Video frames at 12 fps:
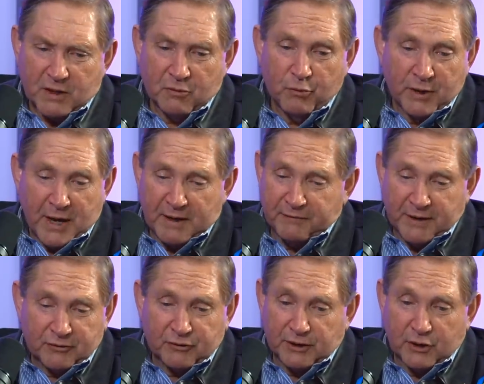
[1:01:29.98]
what I
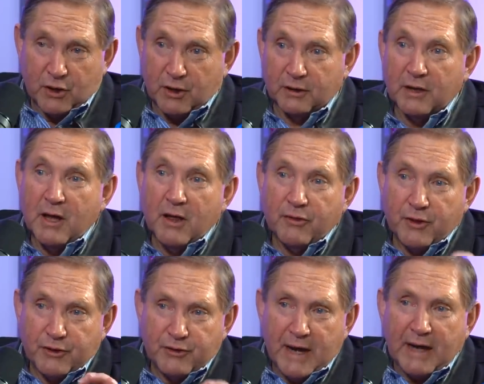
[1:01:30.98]
affectionately call the
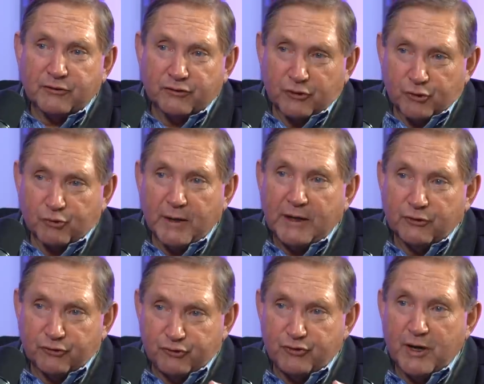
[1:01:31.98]
next
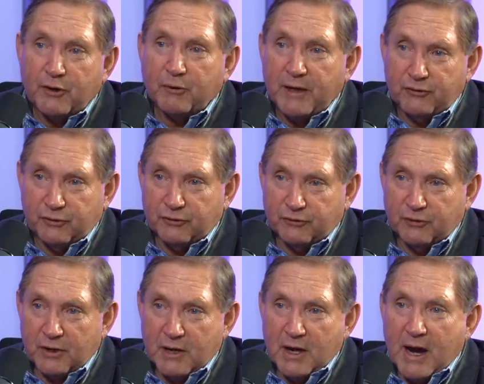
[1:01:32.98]
greatest generations.
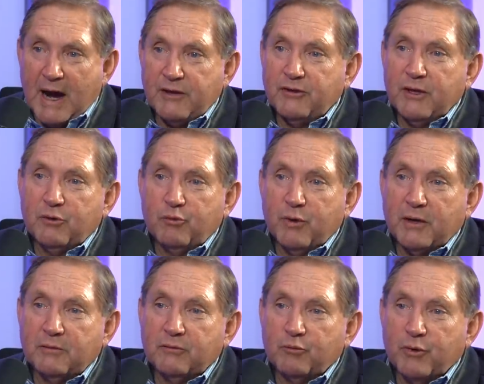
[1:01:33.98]
I think what
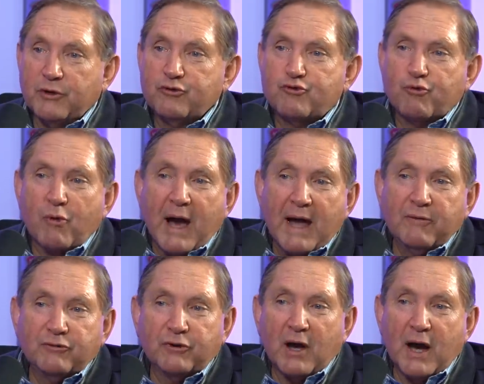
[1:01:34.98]

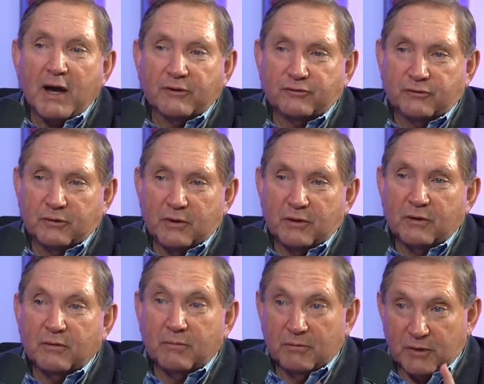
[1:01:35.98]
drives us,
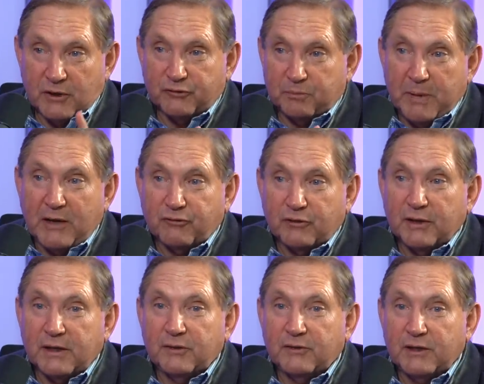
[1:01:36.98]

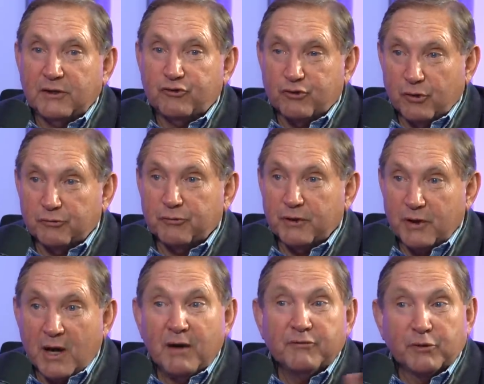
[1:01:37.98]
especially the children
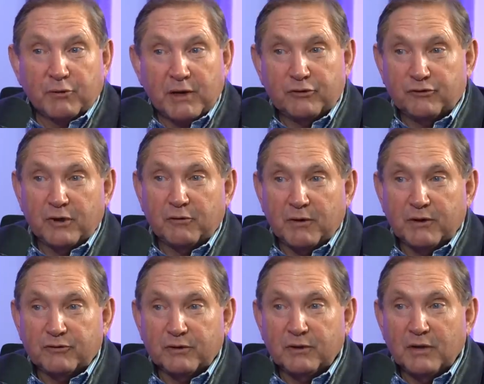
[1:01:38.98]
of the greatest
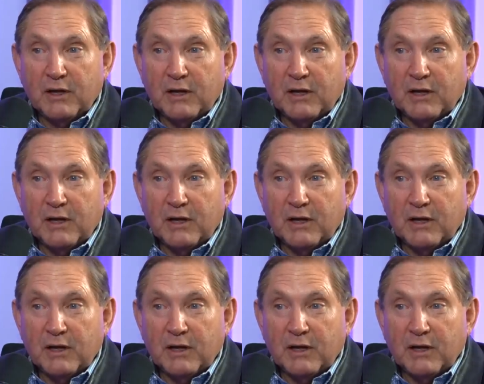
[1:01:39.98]
generation,